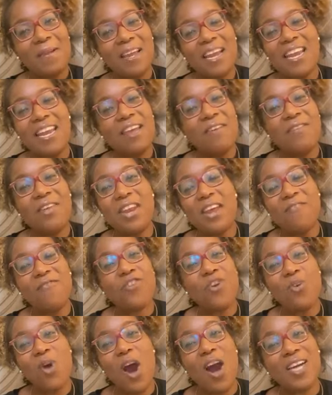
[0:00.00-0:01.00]
And even
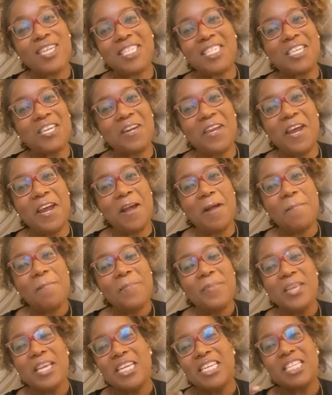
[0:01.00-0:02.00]
if you are still there,
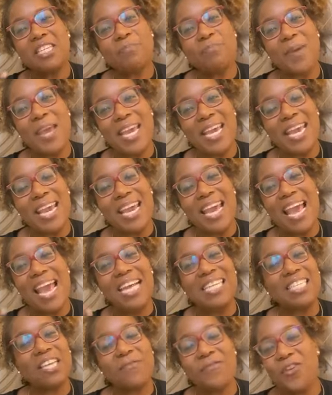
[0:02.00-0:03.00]
speak it
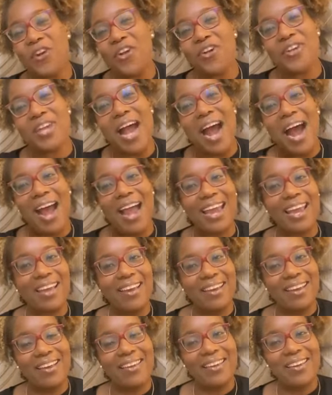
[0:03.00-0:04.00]
as if you're not.
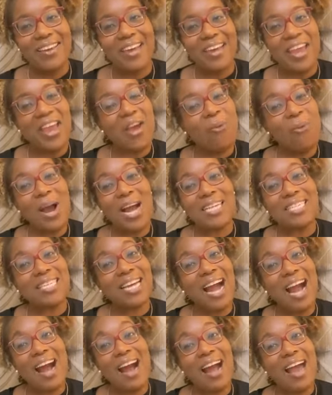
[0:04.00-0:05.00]
And watch
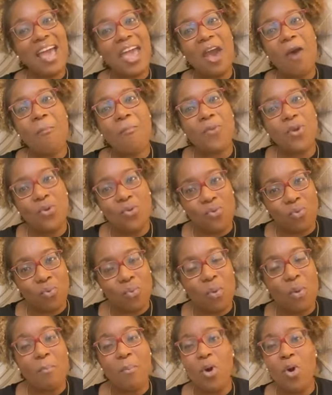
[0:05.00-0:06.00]
God help you
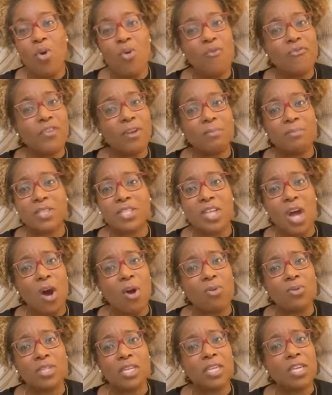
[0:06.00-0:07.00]
remove them
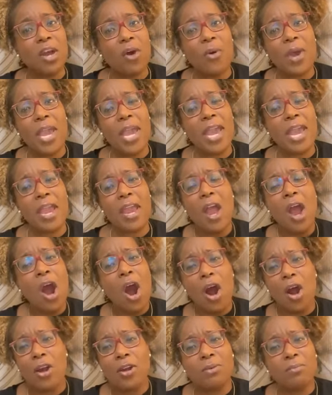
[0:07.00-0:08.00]
stones in your head
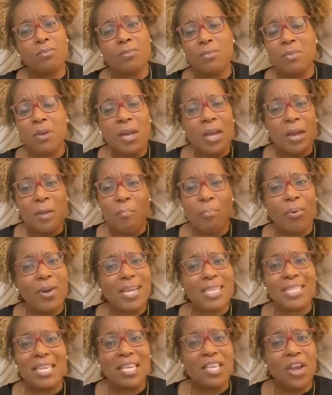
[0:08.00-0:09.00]
or them
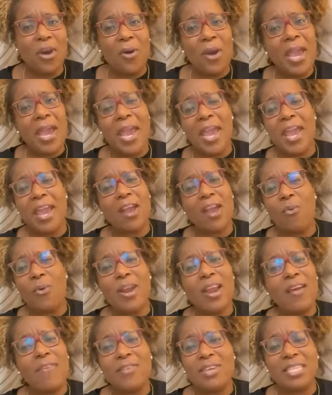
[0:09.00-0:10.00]
bricks in your head,
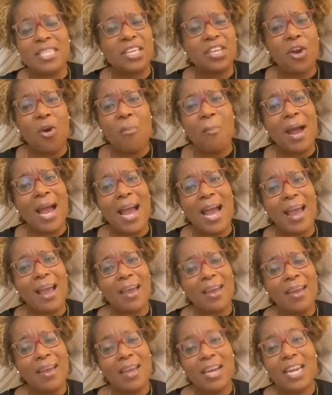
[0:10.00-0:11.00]
whatever's in your
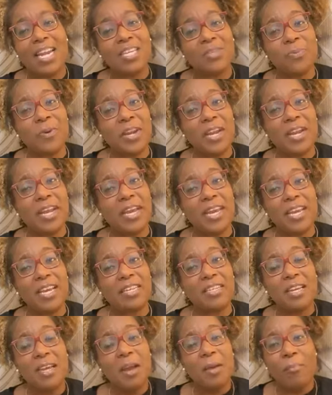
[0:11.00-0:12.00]
mind. Because that's what it
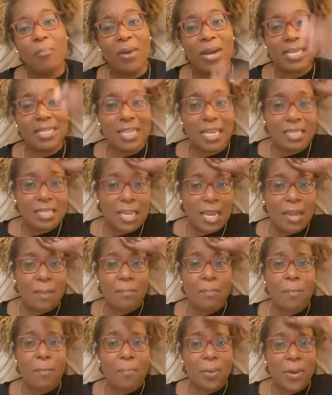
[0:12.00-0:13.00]
is. Bricks has to
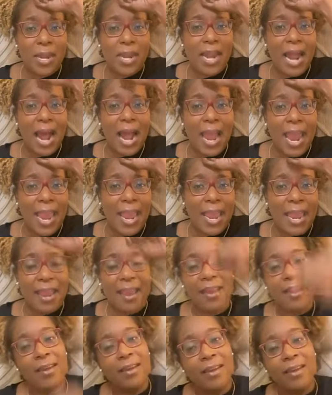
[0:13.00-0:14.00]
get put in our head.